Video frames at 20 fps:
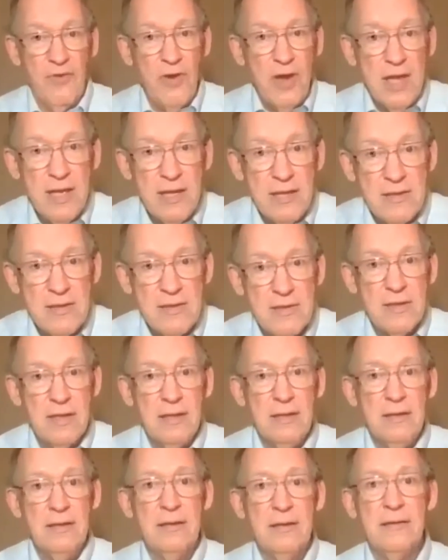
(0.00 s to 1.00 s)
friends
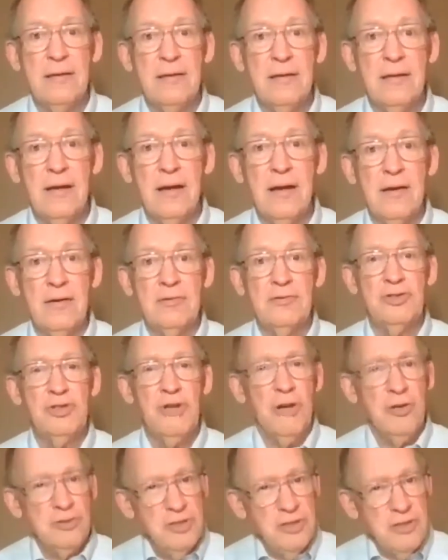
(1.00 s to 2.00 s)
and our
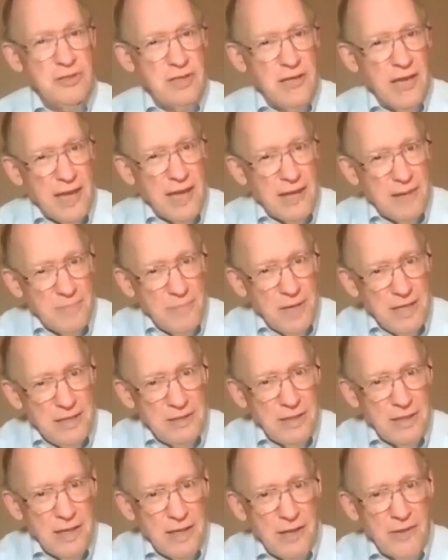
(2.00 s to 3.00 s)
churches can't
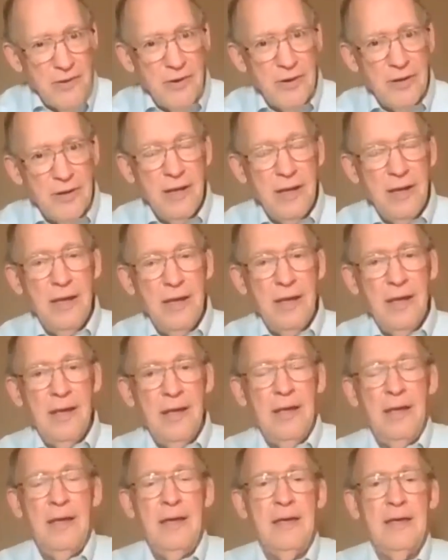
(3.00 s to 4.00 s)
meet together.
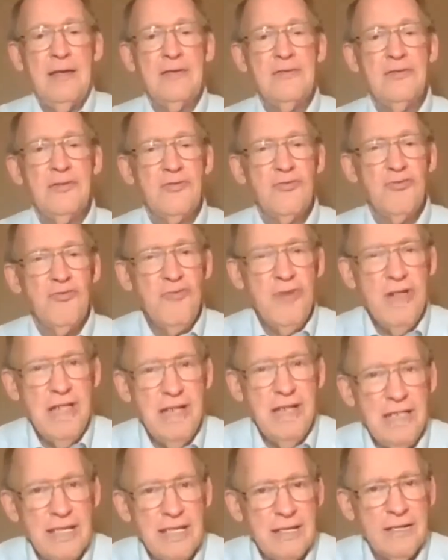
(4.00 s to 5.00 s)
It's just
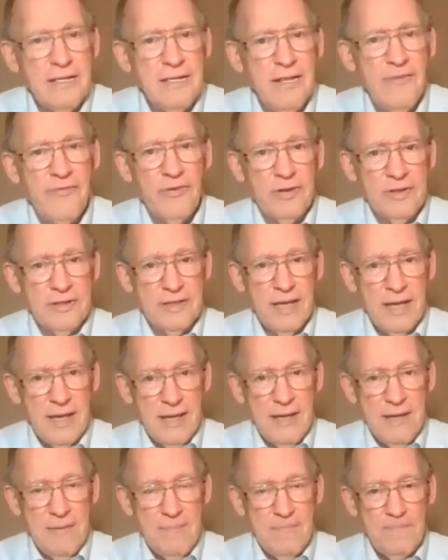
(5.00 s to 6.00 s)
really a different
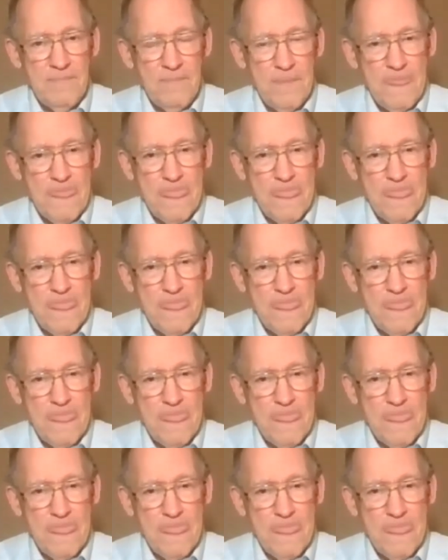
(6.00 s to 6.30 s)
time.